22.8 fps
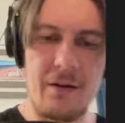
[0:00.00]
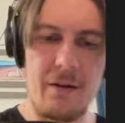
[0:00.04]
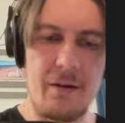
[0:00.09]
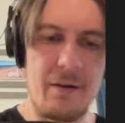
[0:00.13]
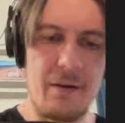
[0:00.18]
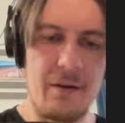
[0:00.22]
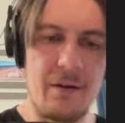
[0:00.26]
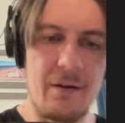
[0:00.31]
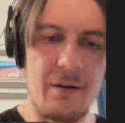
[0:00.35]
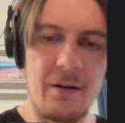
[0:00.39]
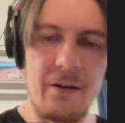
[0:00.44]

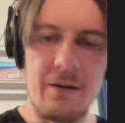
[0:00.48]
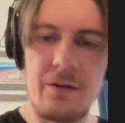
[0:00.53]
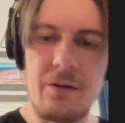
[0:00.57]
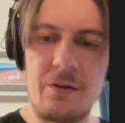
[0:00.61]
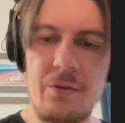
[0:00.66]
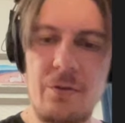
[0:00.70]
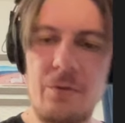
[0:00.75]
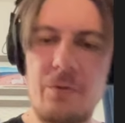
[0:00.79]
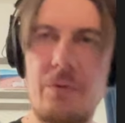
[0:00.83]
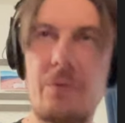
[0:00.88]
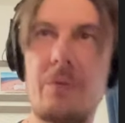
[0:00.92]
Uh,
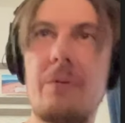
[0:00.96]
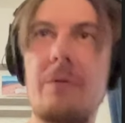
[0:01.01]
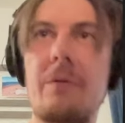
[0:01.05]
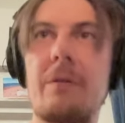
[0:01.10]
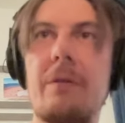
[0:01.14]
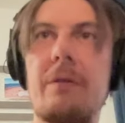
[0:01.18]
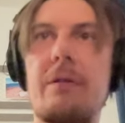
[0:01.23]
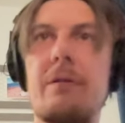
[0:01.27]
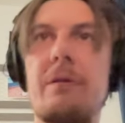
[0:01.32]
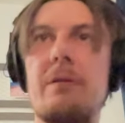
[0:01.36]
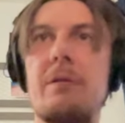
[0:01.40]
two
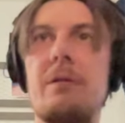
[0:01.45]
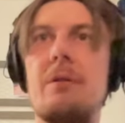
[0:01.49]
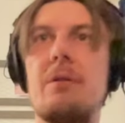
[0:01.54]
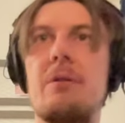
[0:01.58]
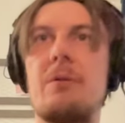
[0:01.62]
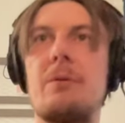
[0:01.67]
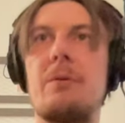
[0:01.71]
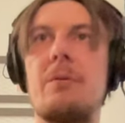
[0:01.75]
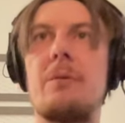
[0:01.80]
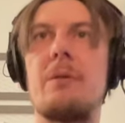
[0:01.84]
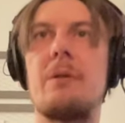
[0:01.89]

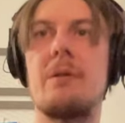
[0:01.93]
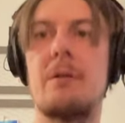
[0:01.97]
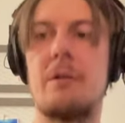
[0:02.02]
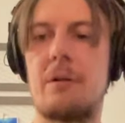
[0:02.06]
zero.